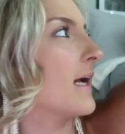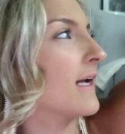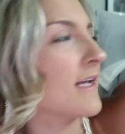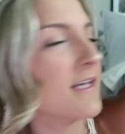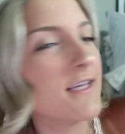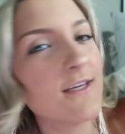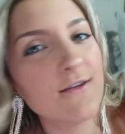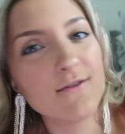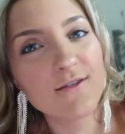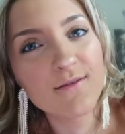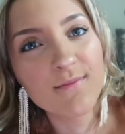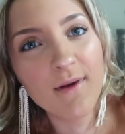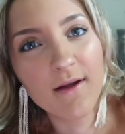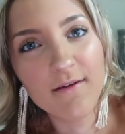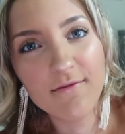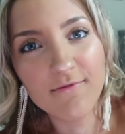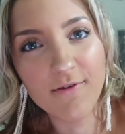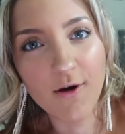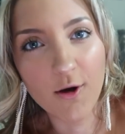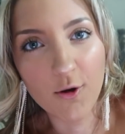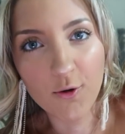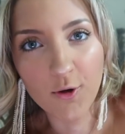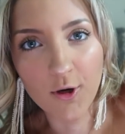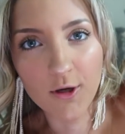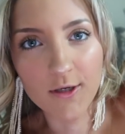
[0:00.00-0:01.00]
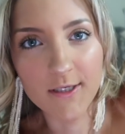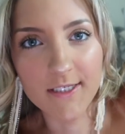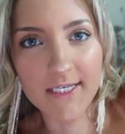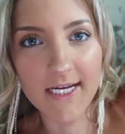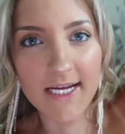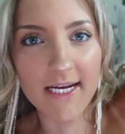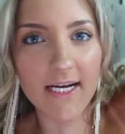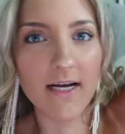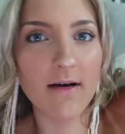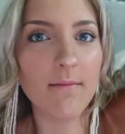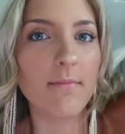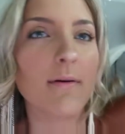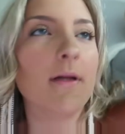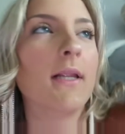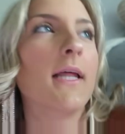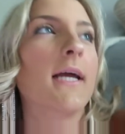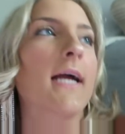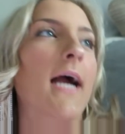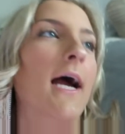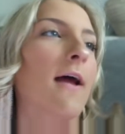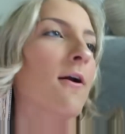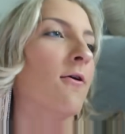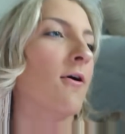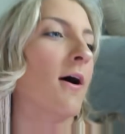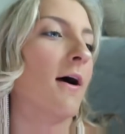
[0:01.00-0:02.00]
can use my phone on data, but
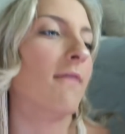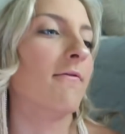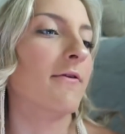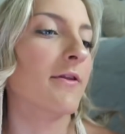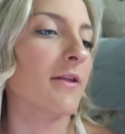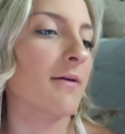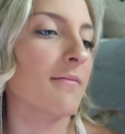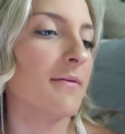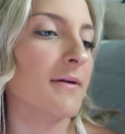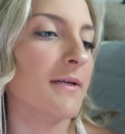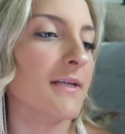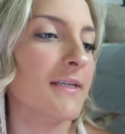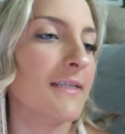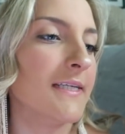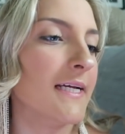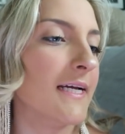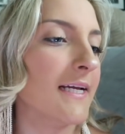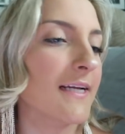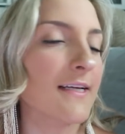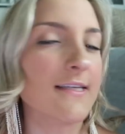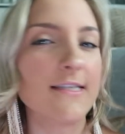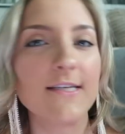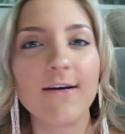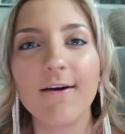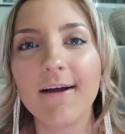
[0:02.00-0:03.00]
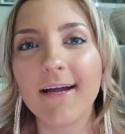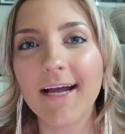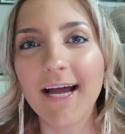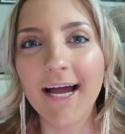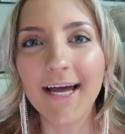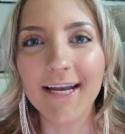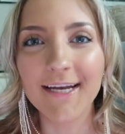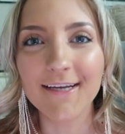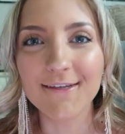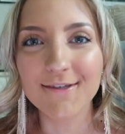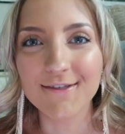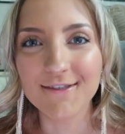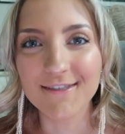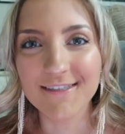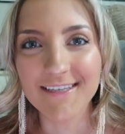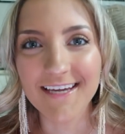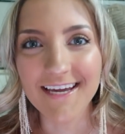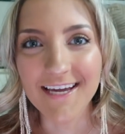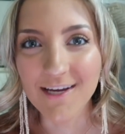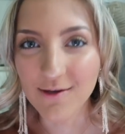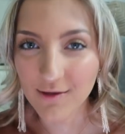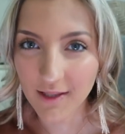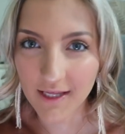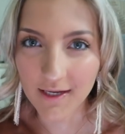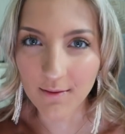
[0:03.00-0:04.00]
like I don't have unlimited data, so I kind of just
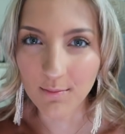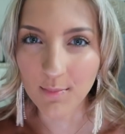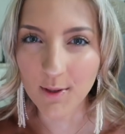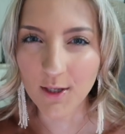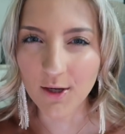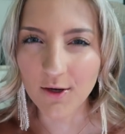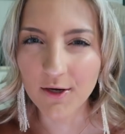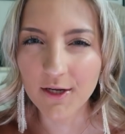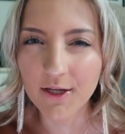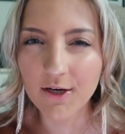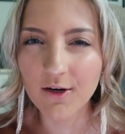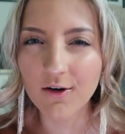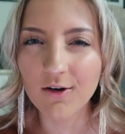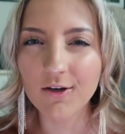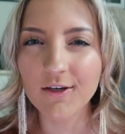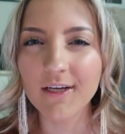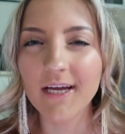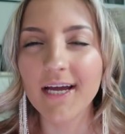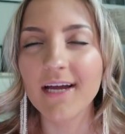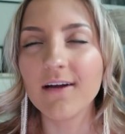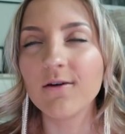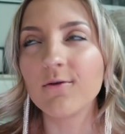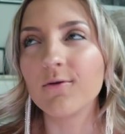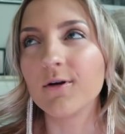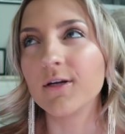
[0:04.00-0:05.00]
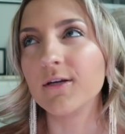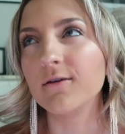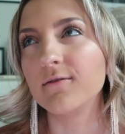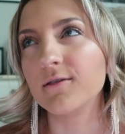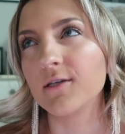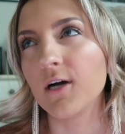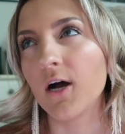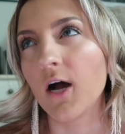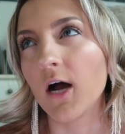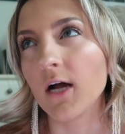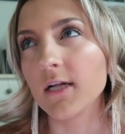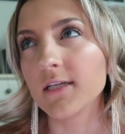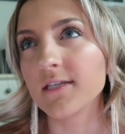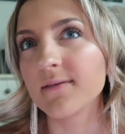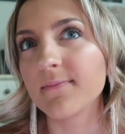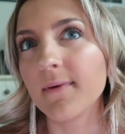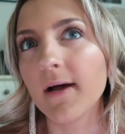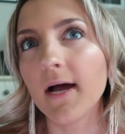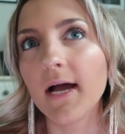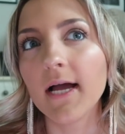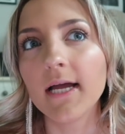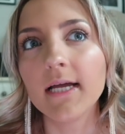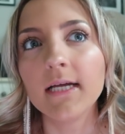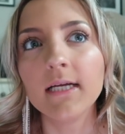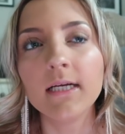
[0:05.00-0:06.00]
can't like be on it all day or use a
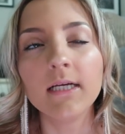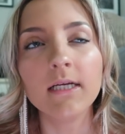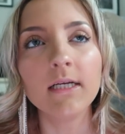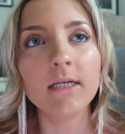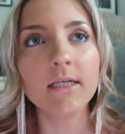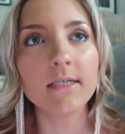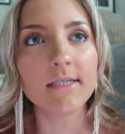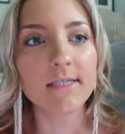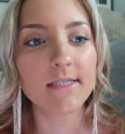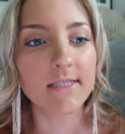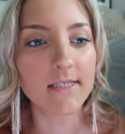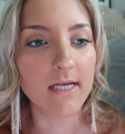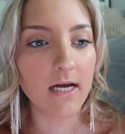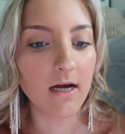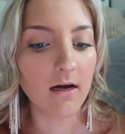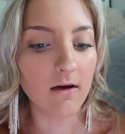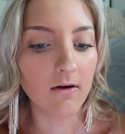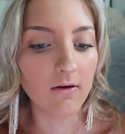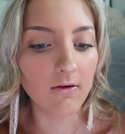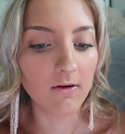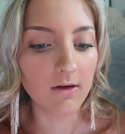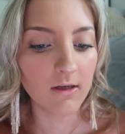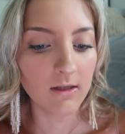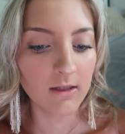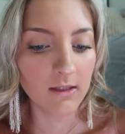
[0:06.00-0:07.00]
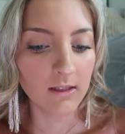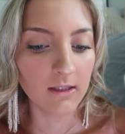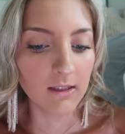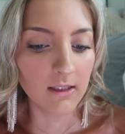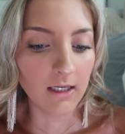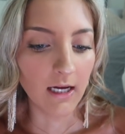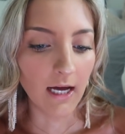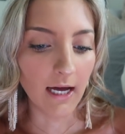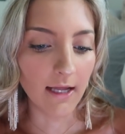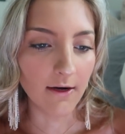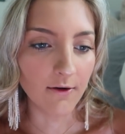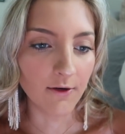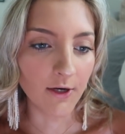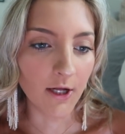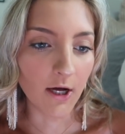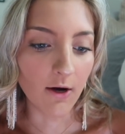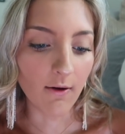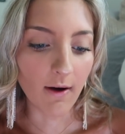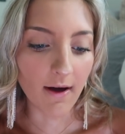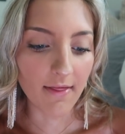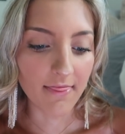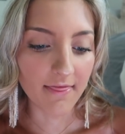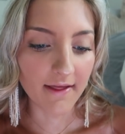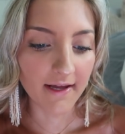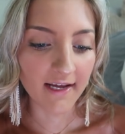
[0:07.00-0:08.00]
hotspot. So I don't know.
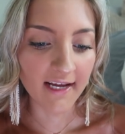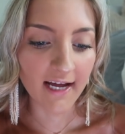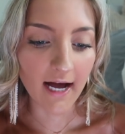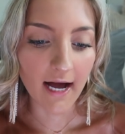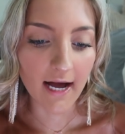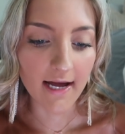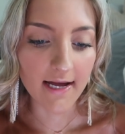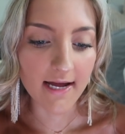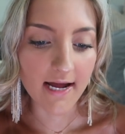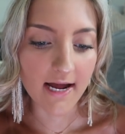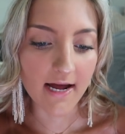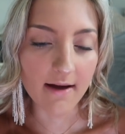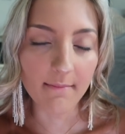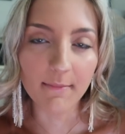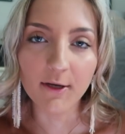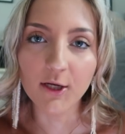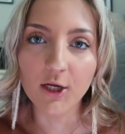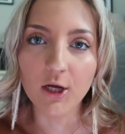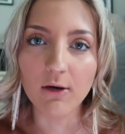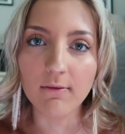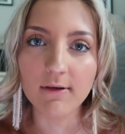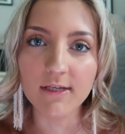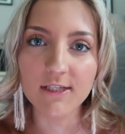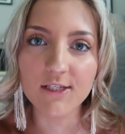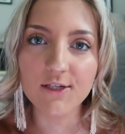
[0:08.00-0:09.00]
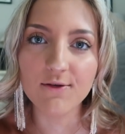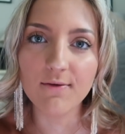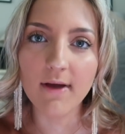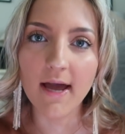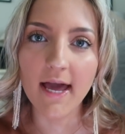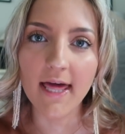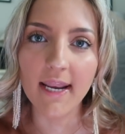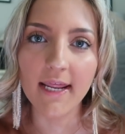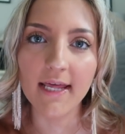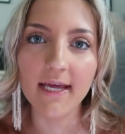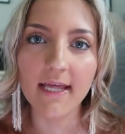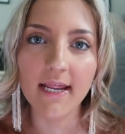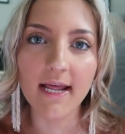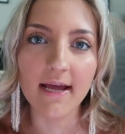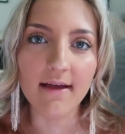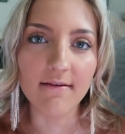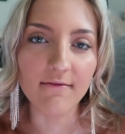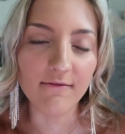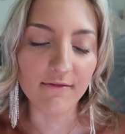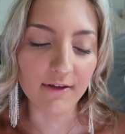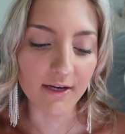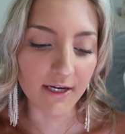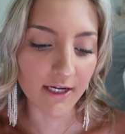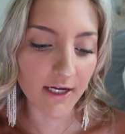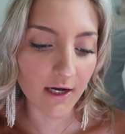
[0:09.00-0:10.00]
I think I am going to edit a
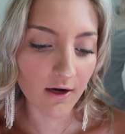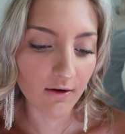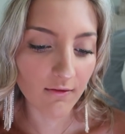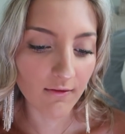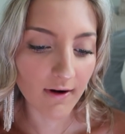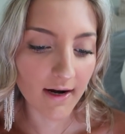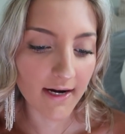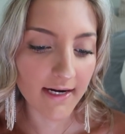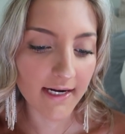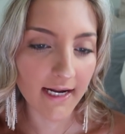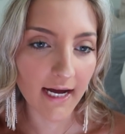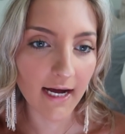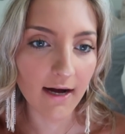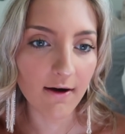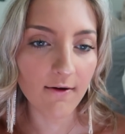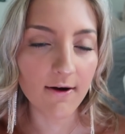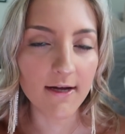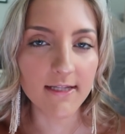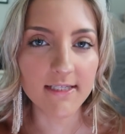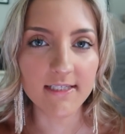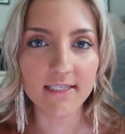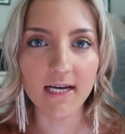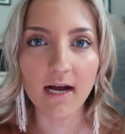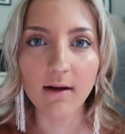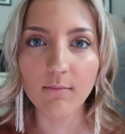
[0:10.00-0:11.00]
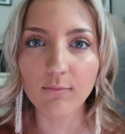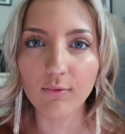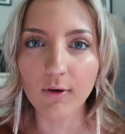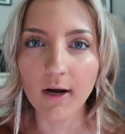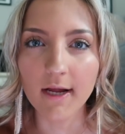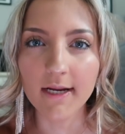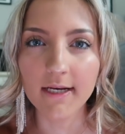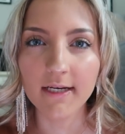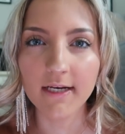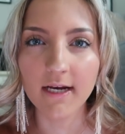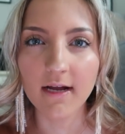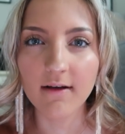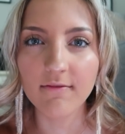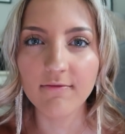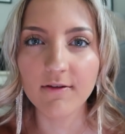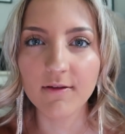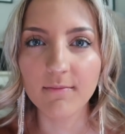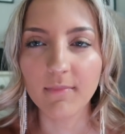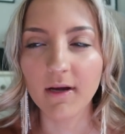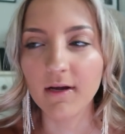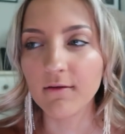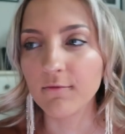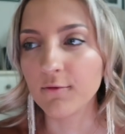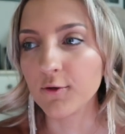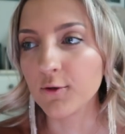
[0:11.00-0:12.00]
video right now. It's not bright enough in
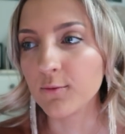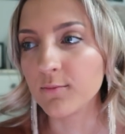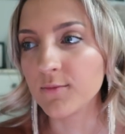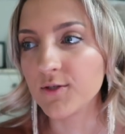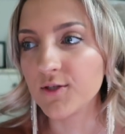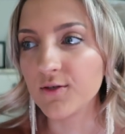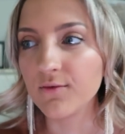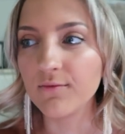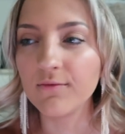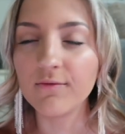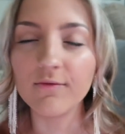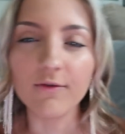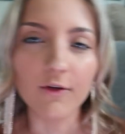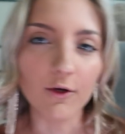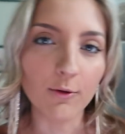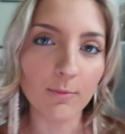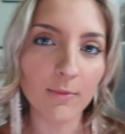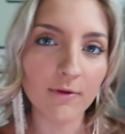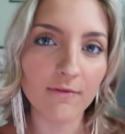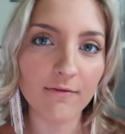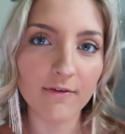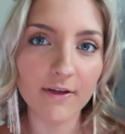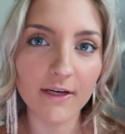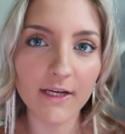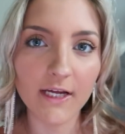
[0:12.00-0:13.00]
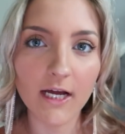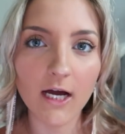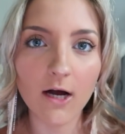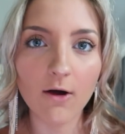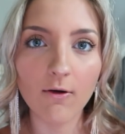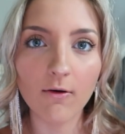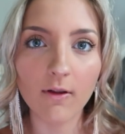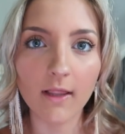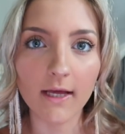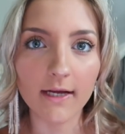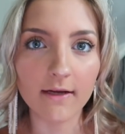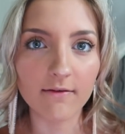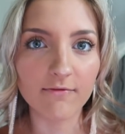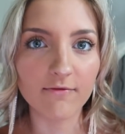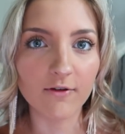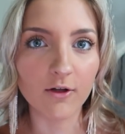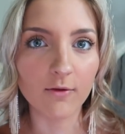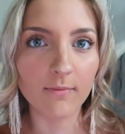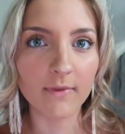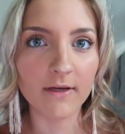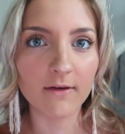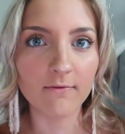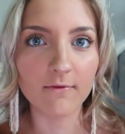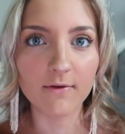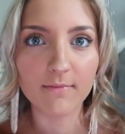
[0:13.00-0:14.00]
my room to film a video. Like
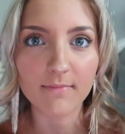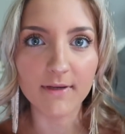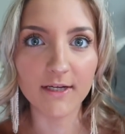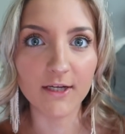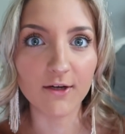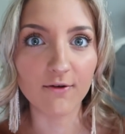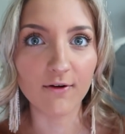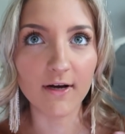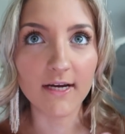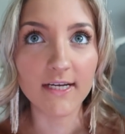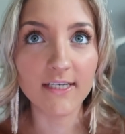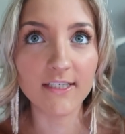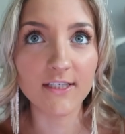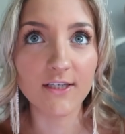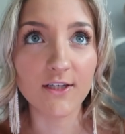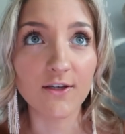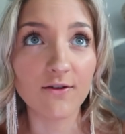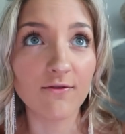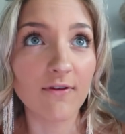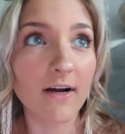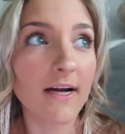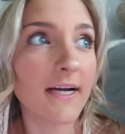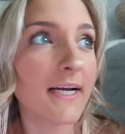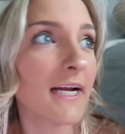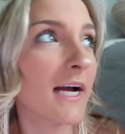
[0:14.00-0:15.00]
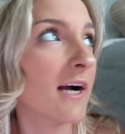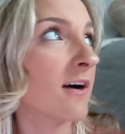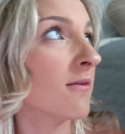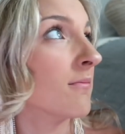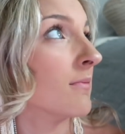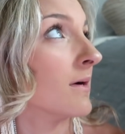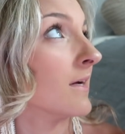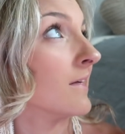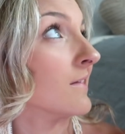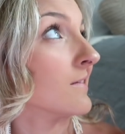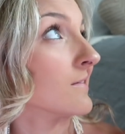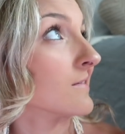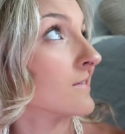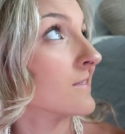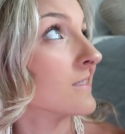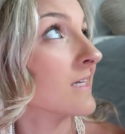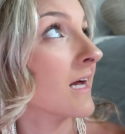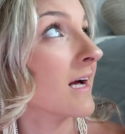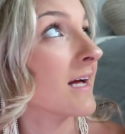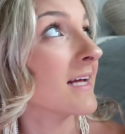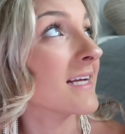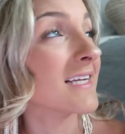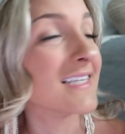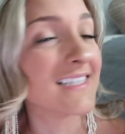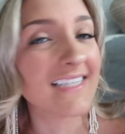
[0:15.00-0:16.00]
filming would be great to do right now, but it's
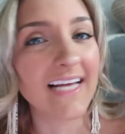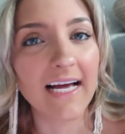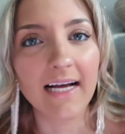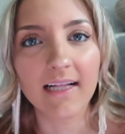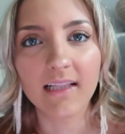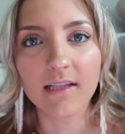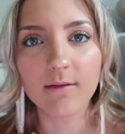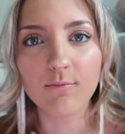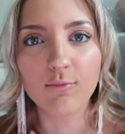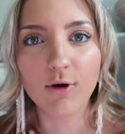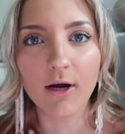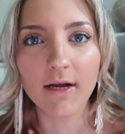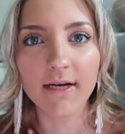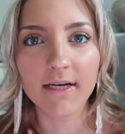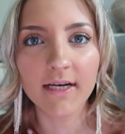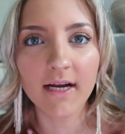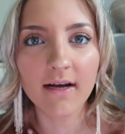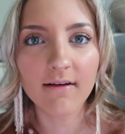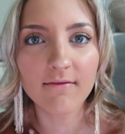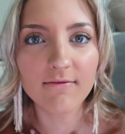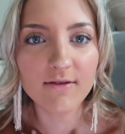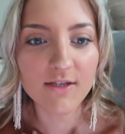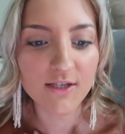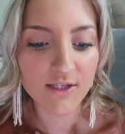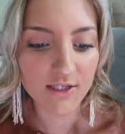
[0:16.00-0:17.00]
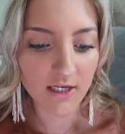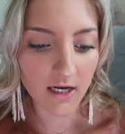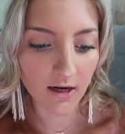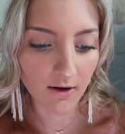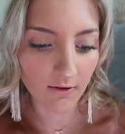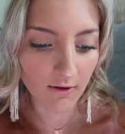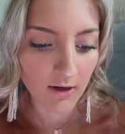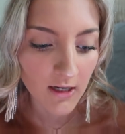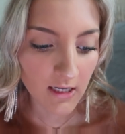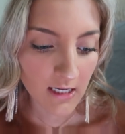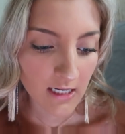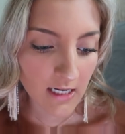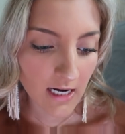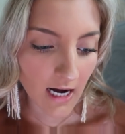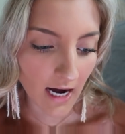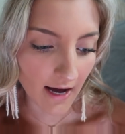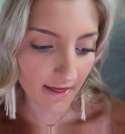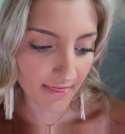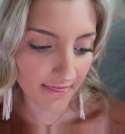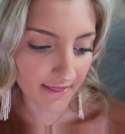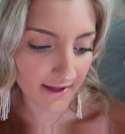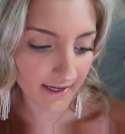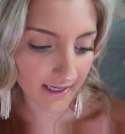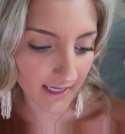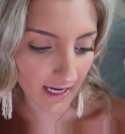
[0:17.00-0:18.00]
not exactly bright enough. So I
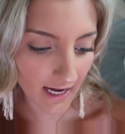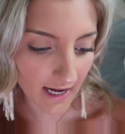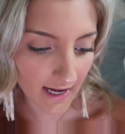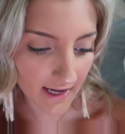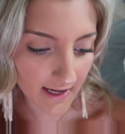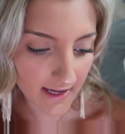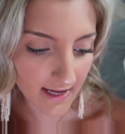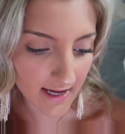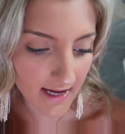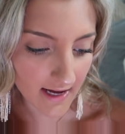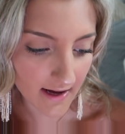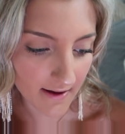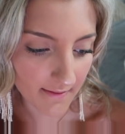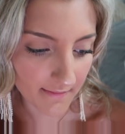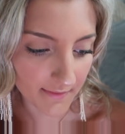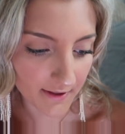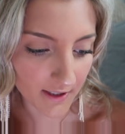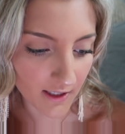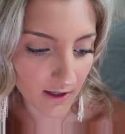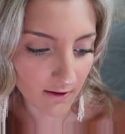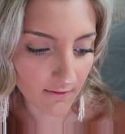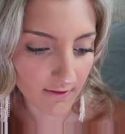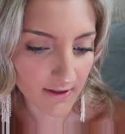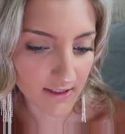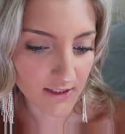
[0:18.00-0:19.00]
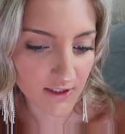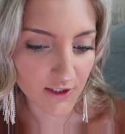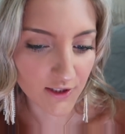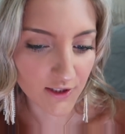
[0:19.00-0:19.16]
think I am going